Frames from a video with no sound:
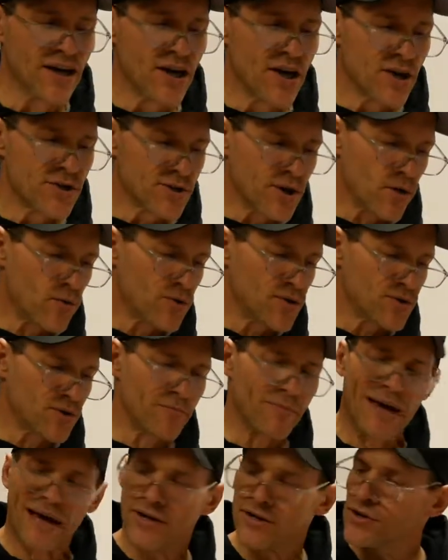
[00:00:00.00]
So
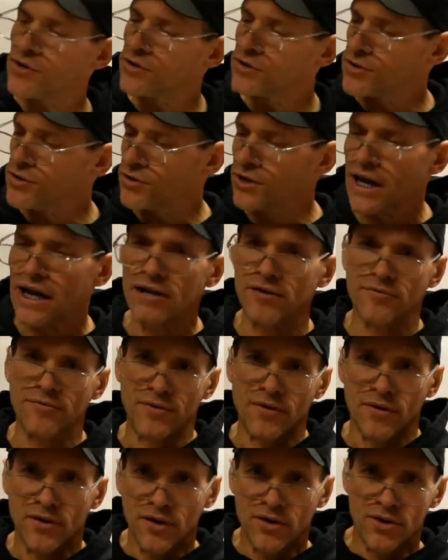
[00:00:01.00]
Matt, you're kind
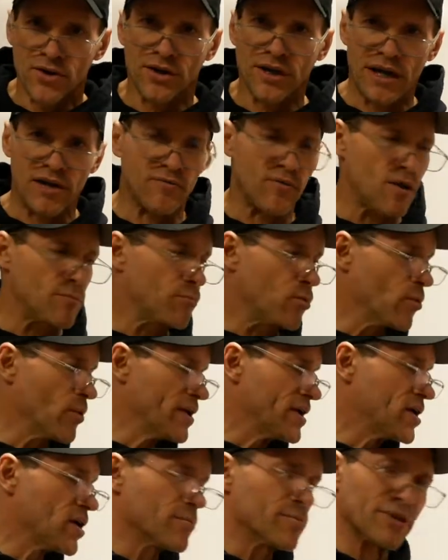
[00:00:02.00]
of on point
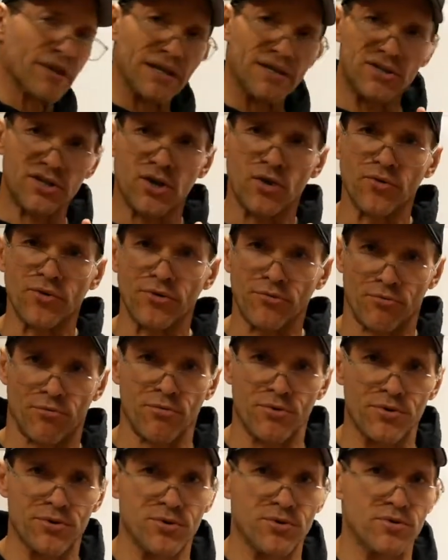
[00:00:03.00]
here, but let's go
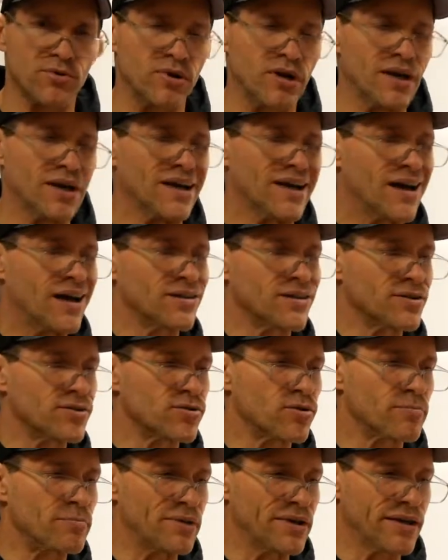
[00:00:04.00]
through a little
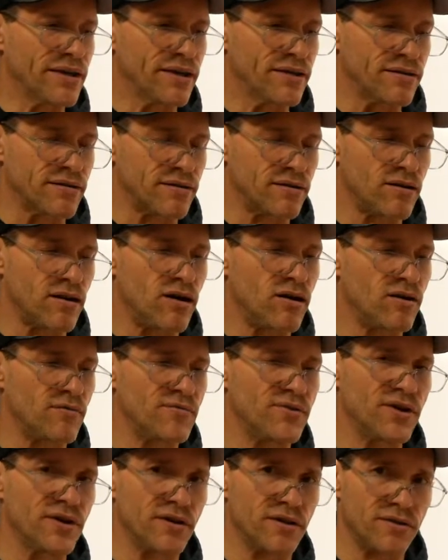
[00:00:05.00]
bit of
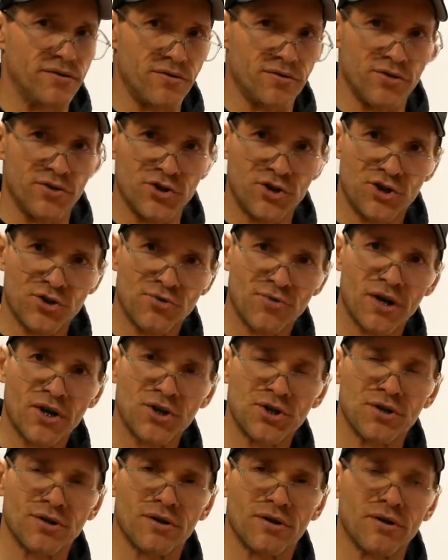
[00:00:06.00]
the
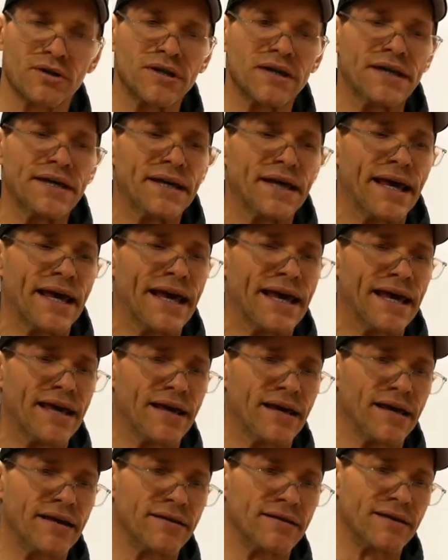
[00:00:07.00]
structure
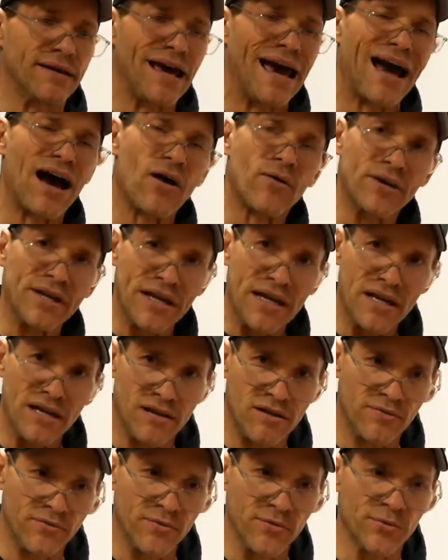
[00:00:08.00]
and how it
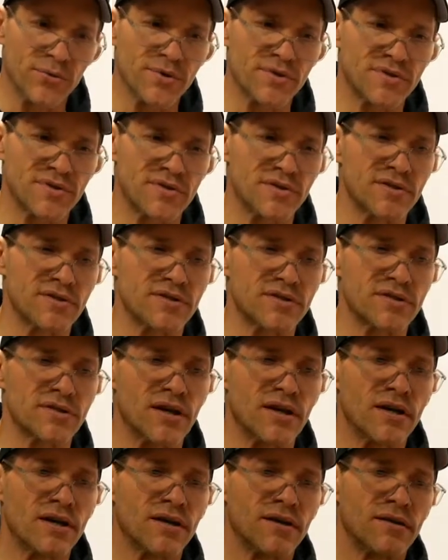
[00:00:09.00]
influences
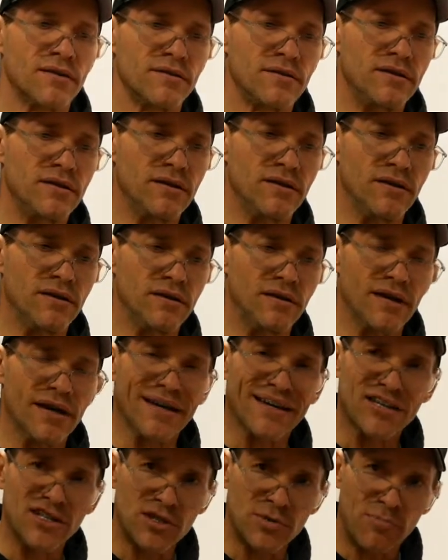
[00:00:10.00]
the
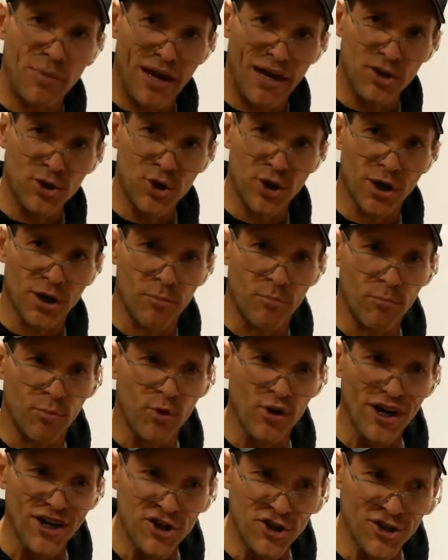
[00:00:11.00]
expansion
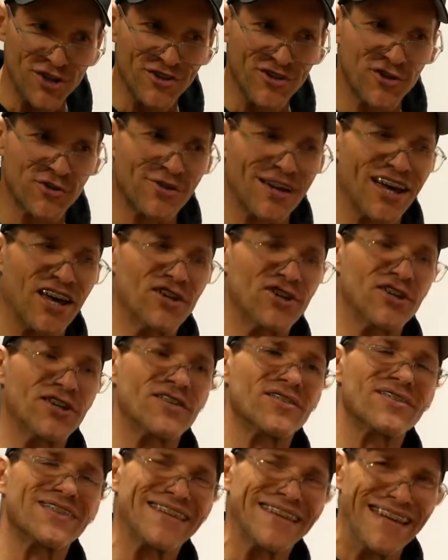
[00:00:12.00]
compression
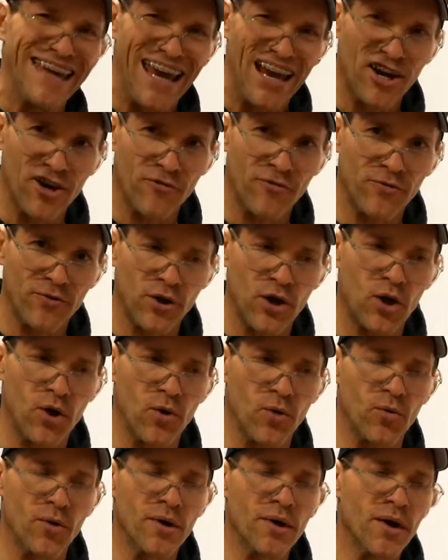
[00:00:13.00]
strategies, the
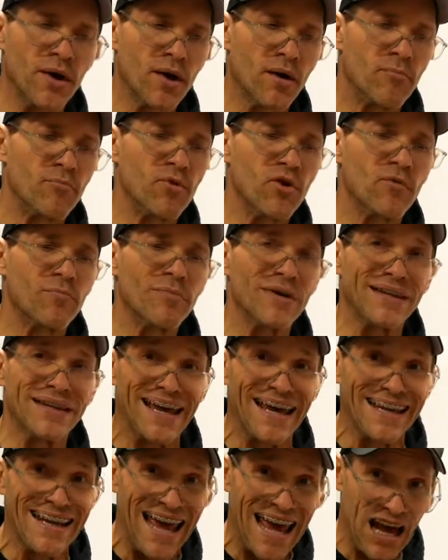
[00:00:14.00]
airflow movement,
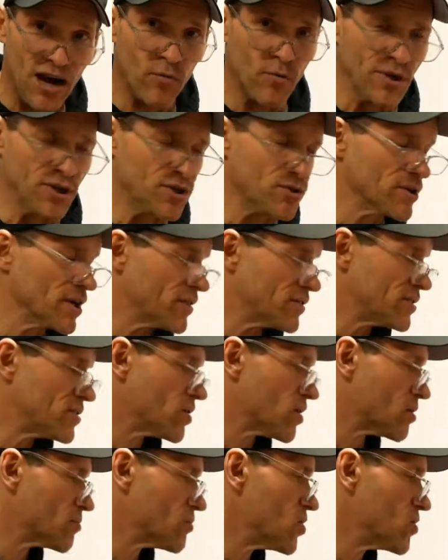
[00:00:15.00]
and how we do get the
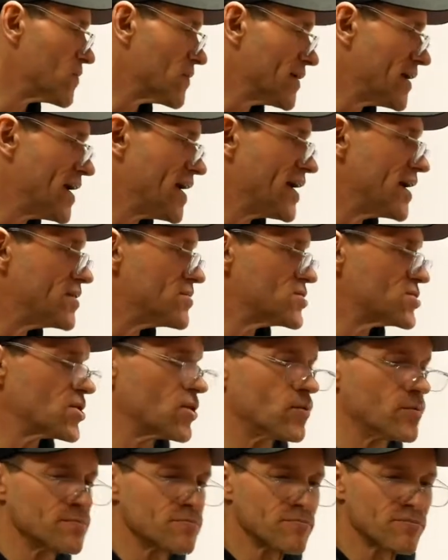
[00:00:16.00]
arm overhead.
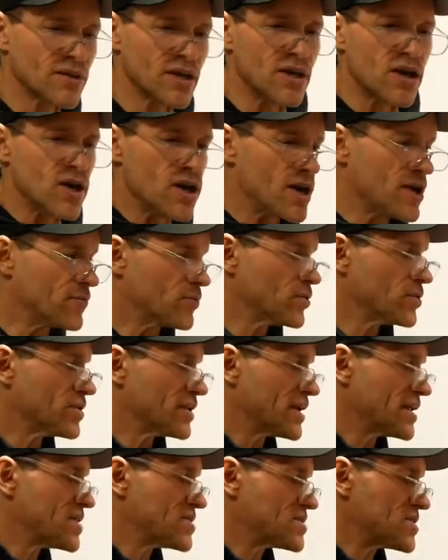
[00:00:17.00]
So if we're
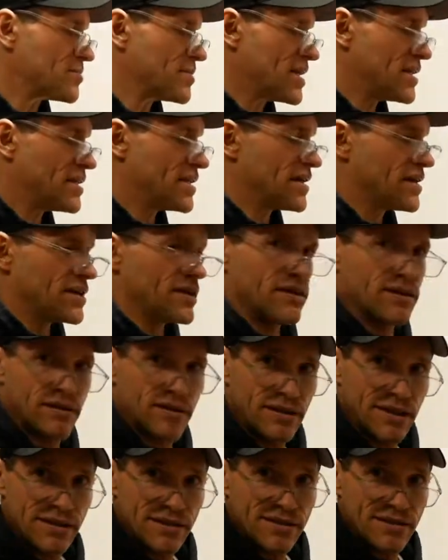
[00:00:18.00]
looking at somebody
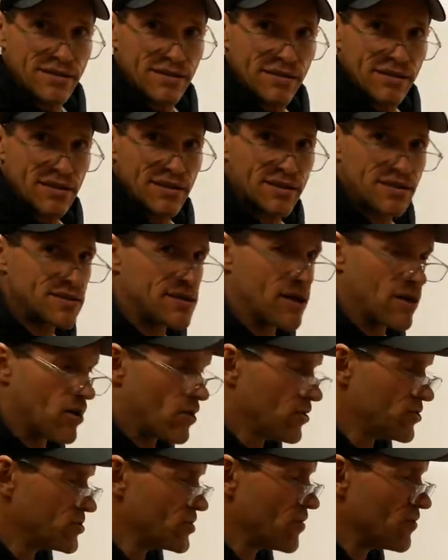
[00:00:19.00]
that's narrow,
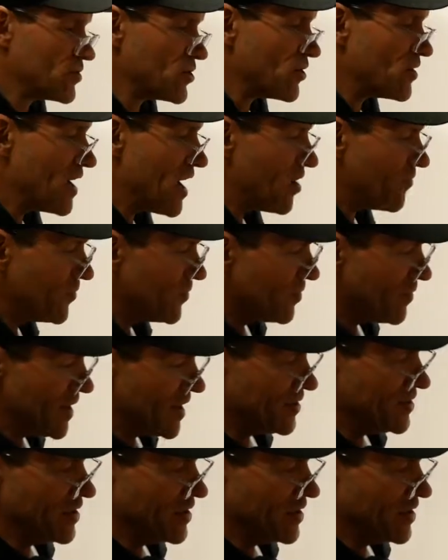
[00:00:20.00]
so if I turn Alfred around